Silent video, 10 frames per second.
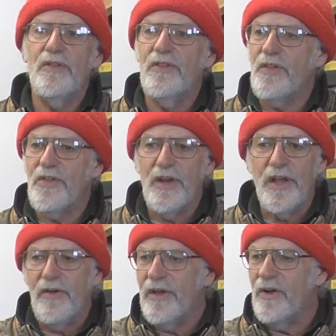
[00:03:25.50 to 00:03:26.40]
The
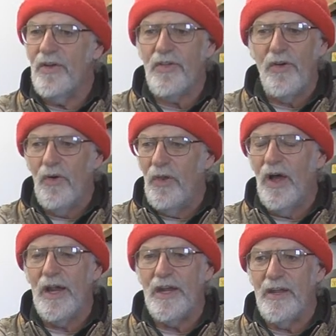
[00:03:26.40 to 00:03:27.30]
scenario is a whole
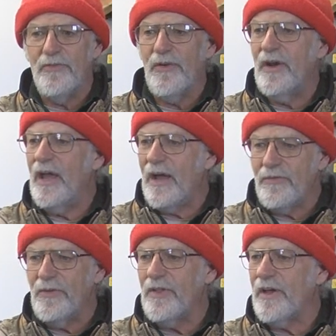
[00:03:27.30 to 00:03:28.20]
lot different
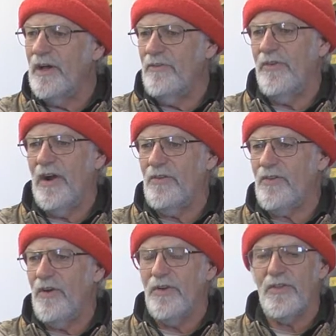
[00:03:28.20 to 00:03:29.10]
after the gunfire
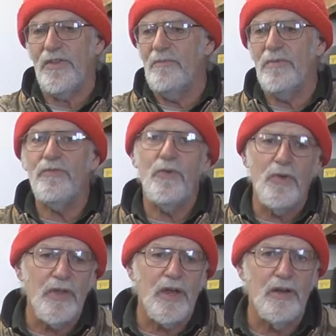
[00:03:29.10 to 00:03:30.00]
starts than
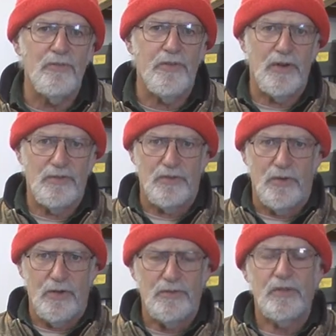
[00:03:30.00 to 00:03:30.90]
before the gunfire
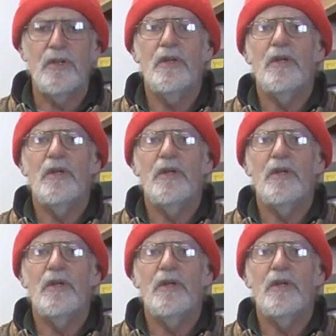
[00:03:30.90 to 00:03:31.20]
starts.